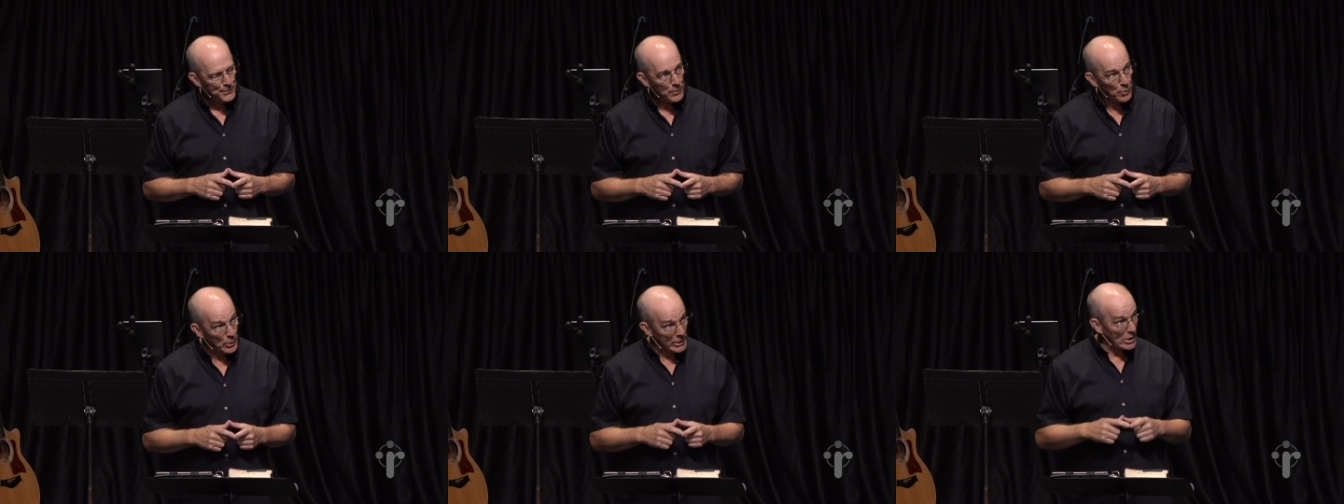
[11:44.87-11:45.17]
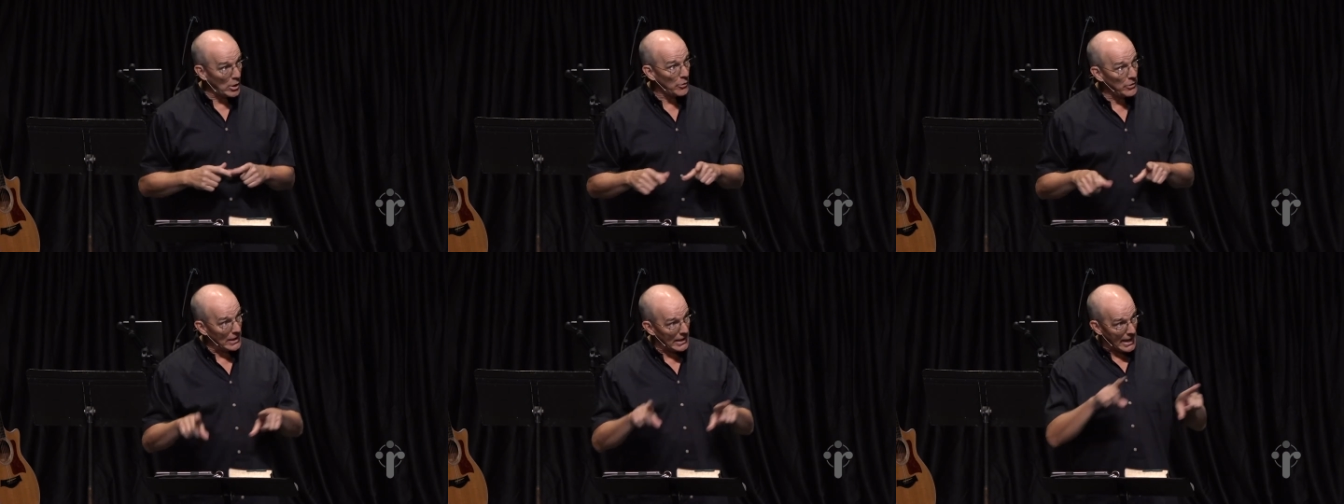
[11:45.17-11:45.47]
We
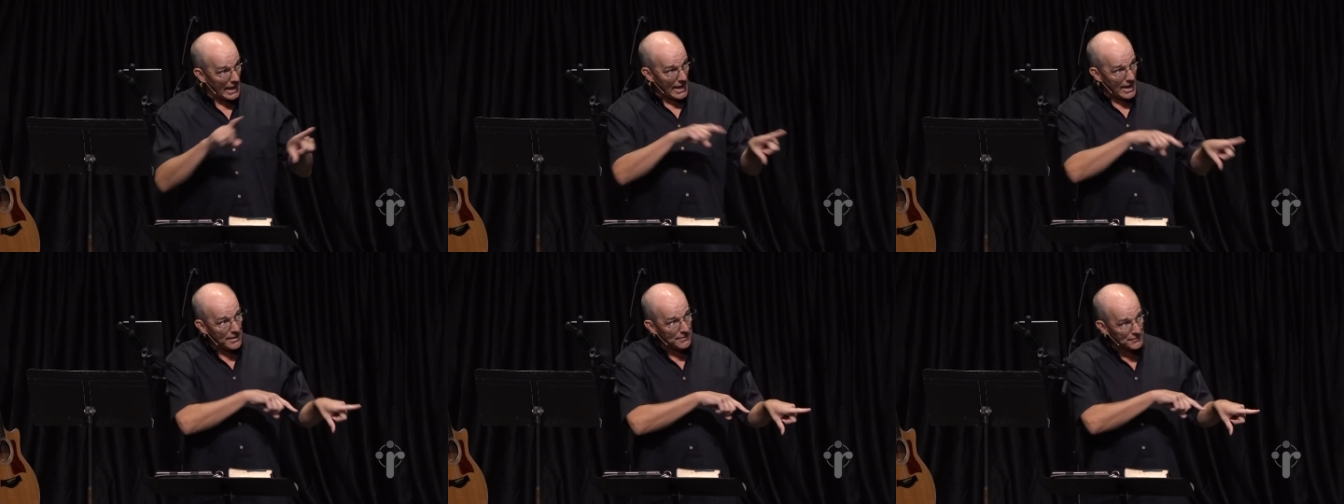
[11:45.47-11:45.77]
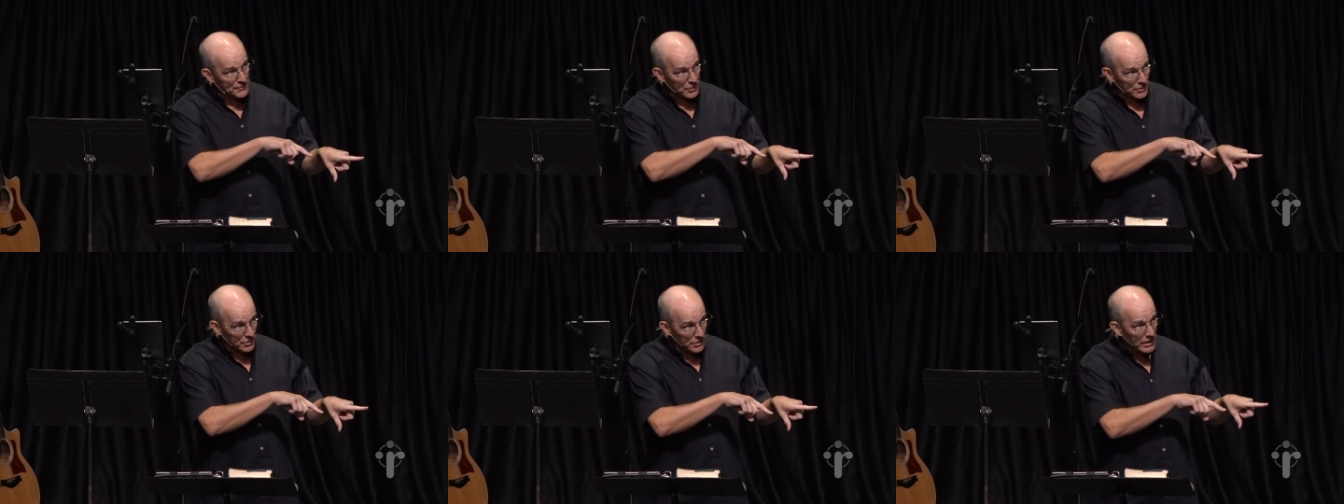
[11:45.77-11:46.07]
know that
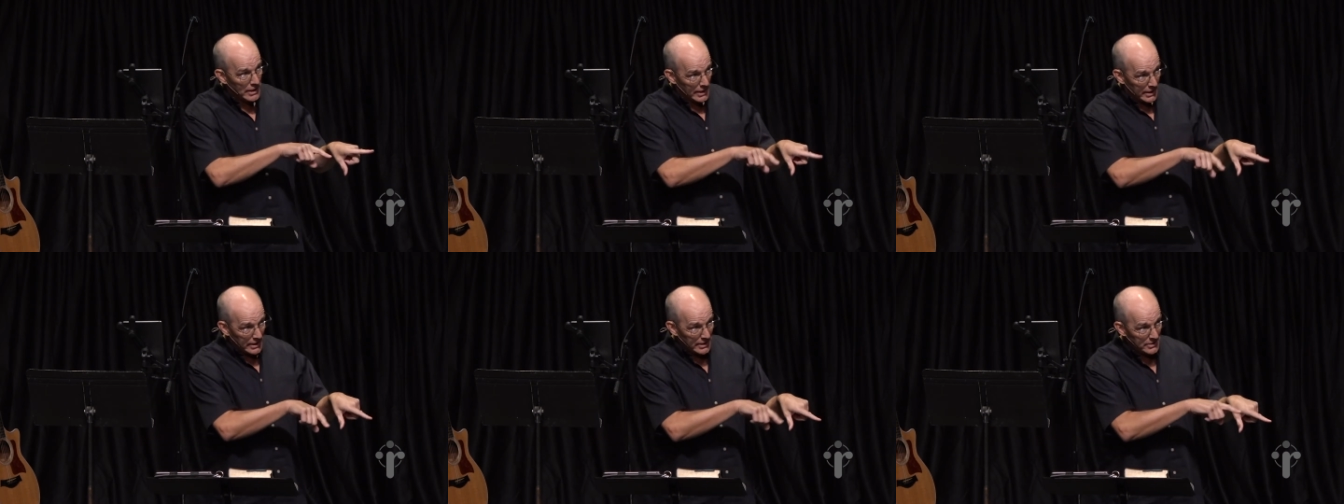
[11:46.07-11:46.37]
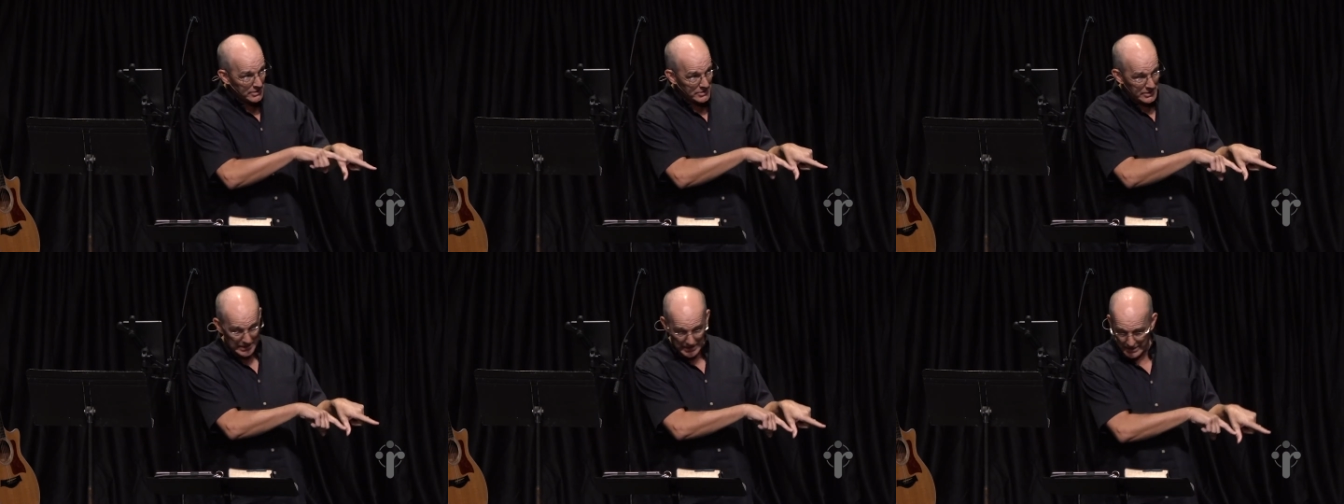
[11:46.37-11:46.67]
after
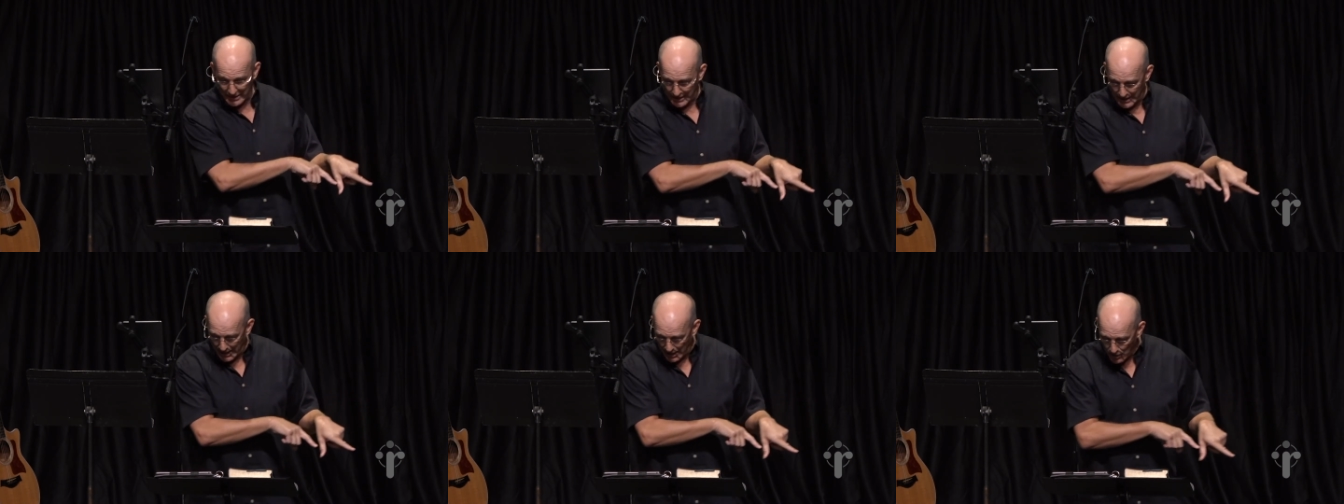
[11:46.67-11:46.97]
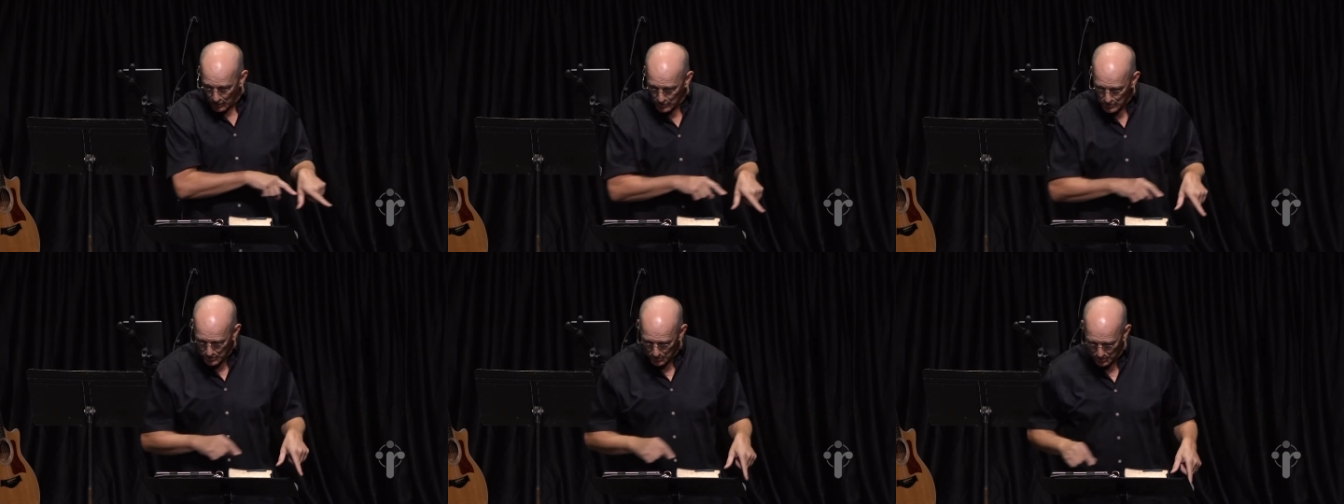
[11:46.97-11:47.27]
his
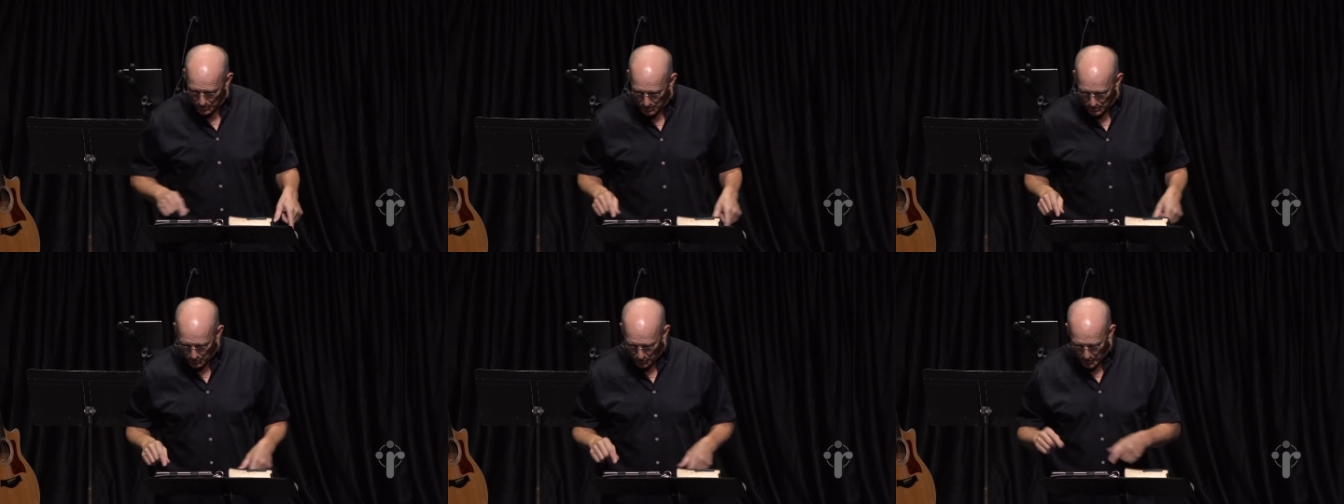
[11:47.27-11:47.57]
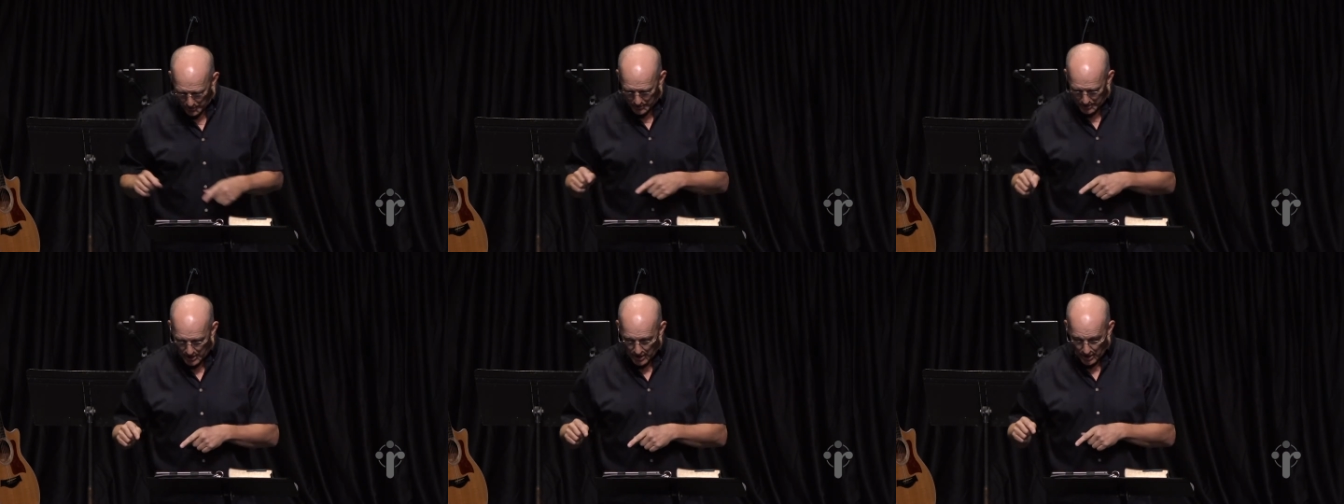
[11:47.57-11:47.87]
encounter
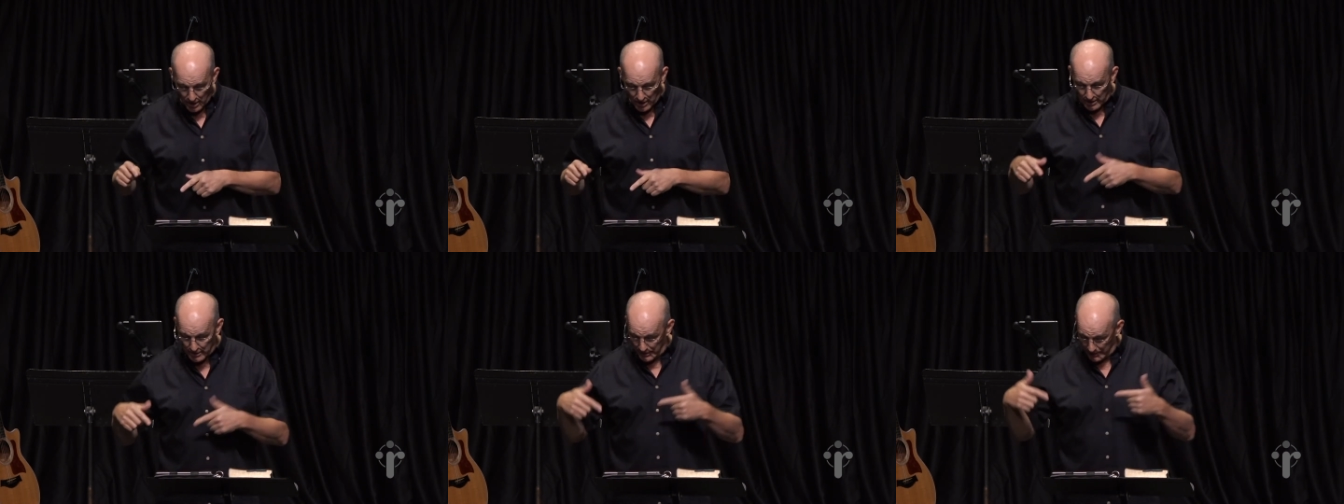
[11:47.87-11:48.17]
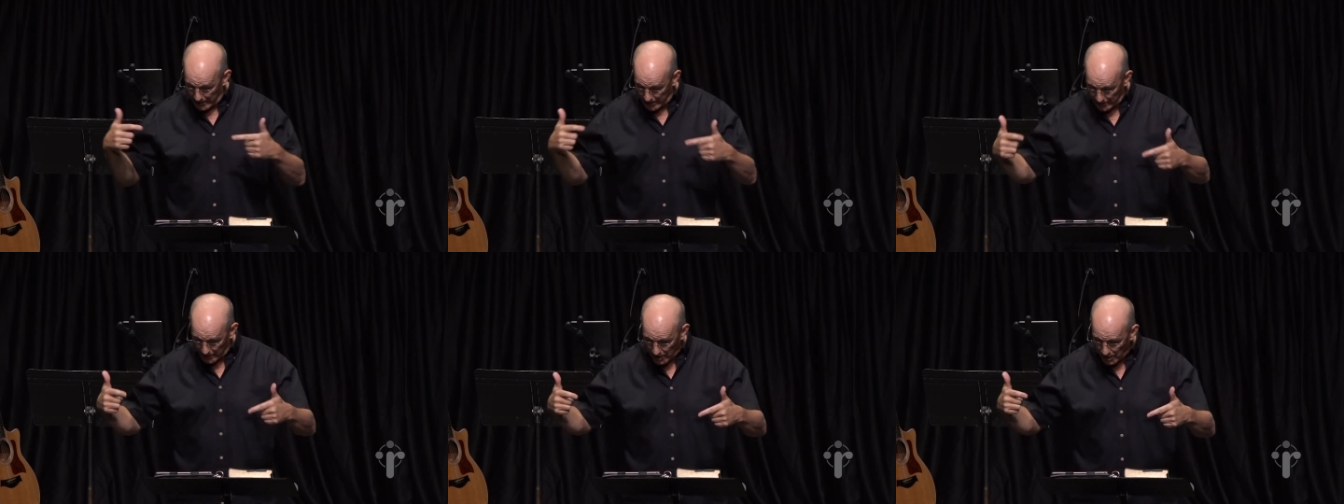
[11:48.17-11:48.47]
with God
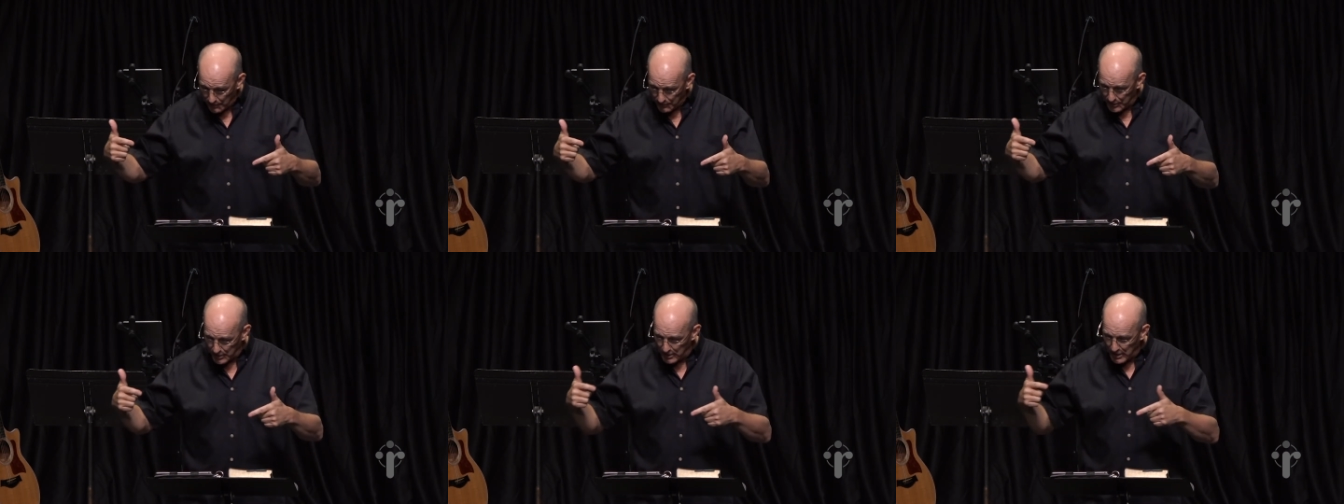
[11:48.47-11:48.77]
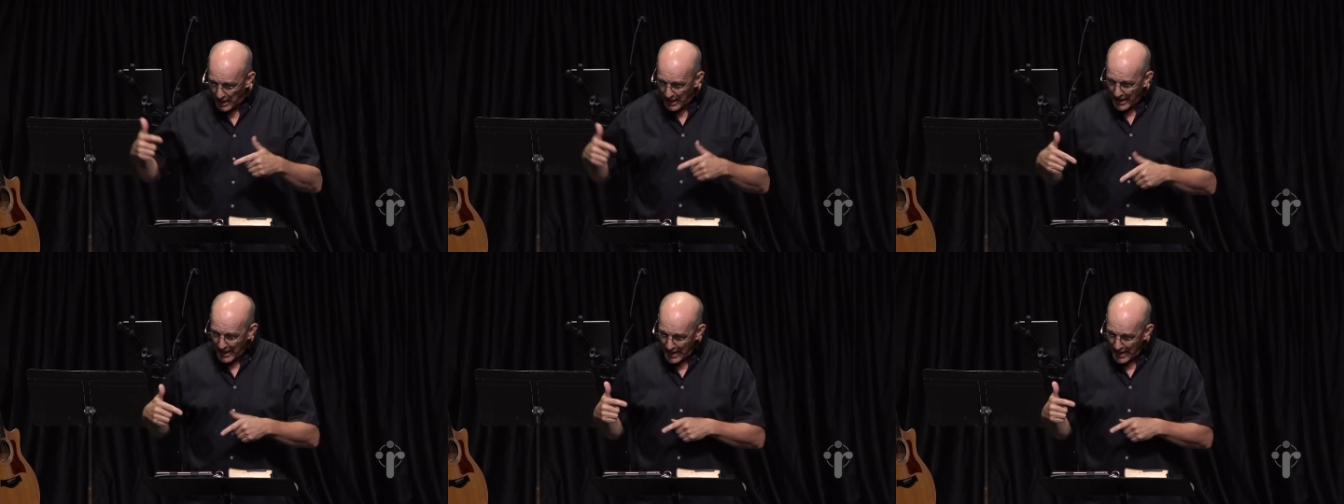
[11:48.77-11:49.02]
and that covenant,